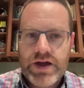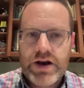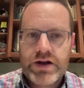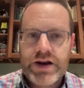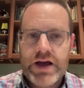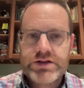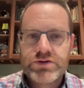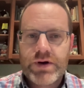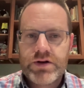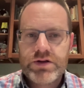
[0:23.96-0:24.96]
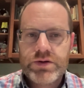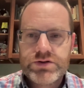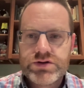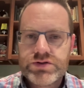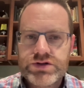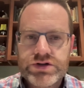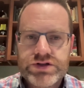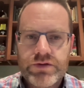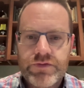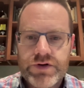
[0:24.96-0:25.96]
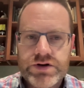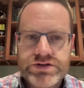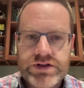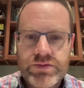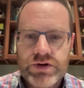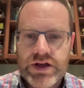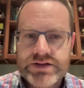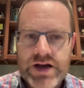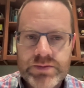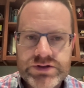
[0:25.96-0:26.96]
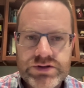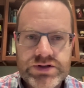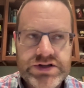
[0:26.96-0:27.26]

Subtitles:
And Nigel, why don't you introduce yourself first, and then we'll get Thomas to do the